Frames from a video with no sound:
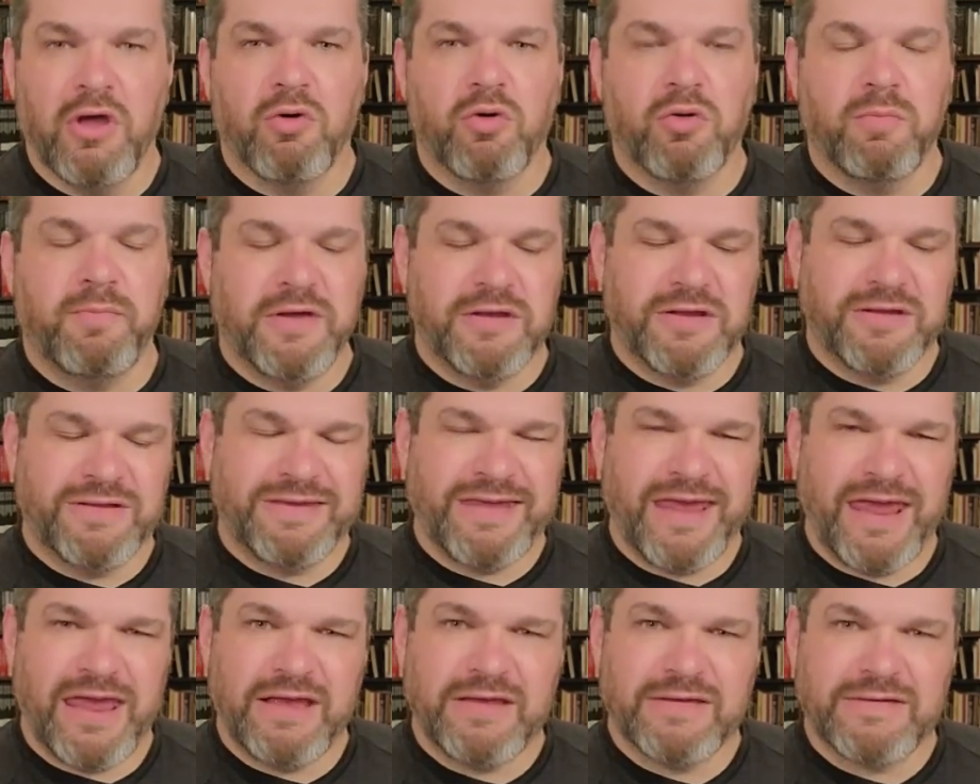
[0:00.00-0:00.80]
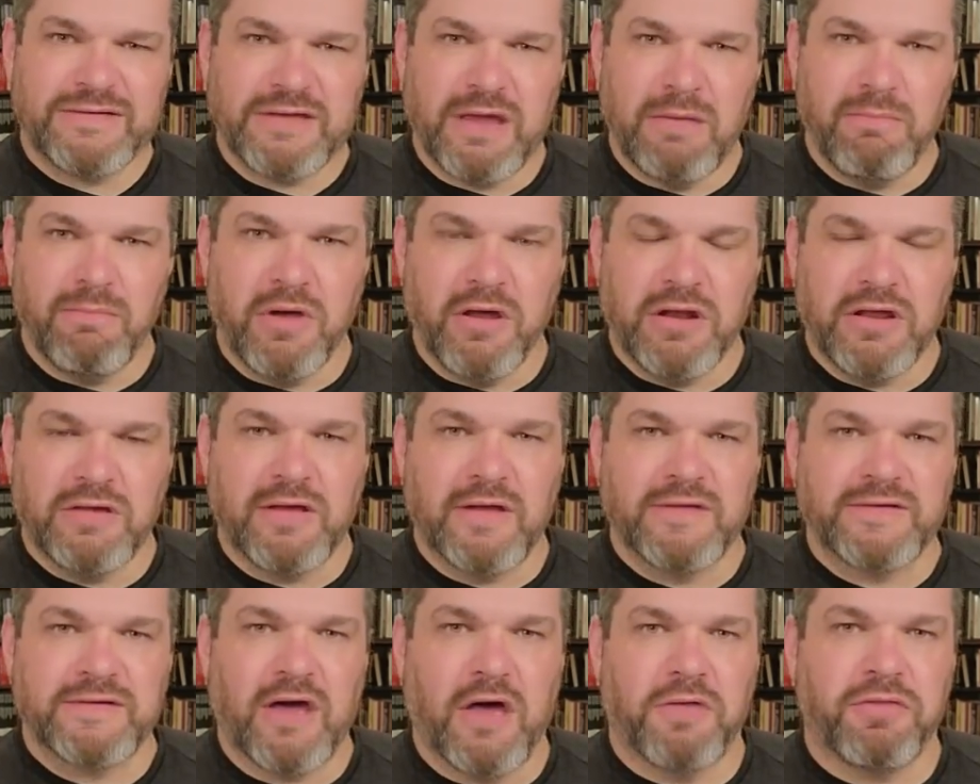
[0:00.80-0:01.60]
would be to take somebody
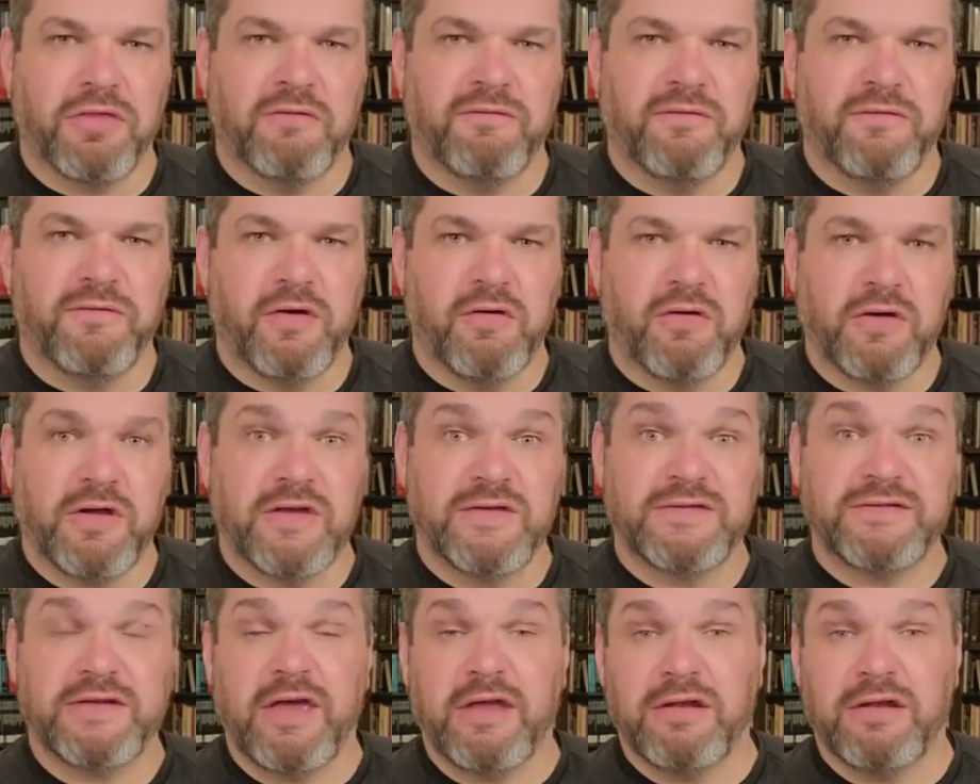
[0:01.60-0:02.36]
that's got the focus